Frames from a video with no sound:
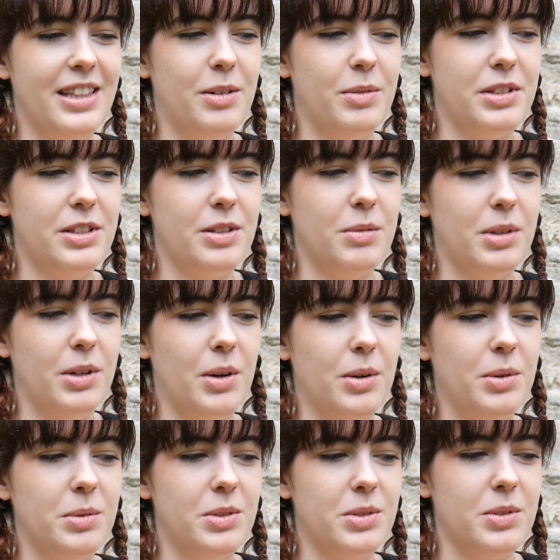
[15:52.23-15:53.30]
was some
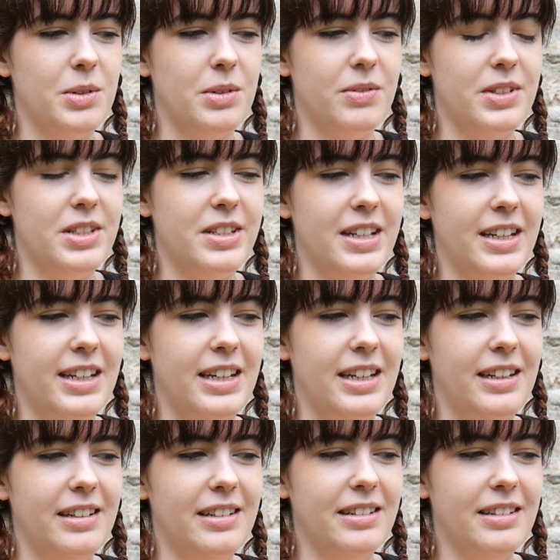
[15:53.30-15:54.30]
cold, sort of sticky,